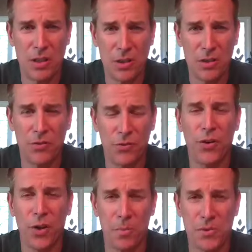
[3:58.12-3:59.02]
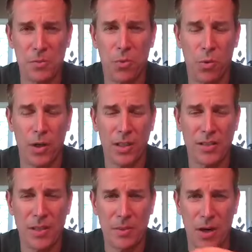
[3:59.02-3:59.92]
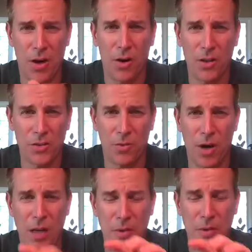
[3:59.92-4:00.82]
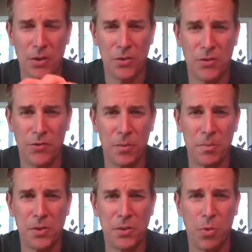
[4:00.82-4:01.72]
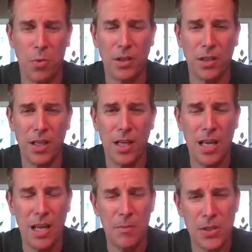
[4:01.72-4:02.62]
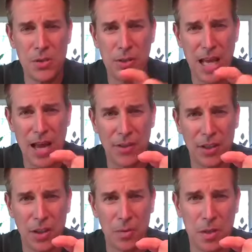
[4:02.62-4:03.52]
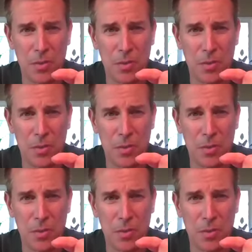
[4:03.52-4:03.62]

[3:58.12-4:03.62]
a good firm support. It doesn't have to be hard as a rock, but a good firm support. But you can have a little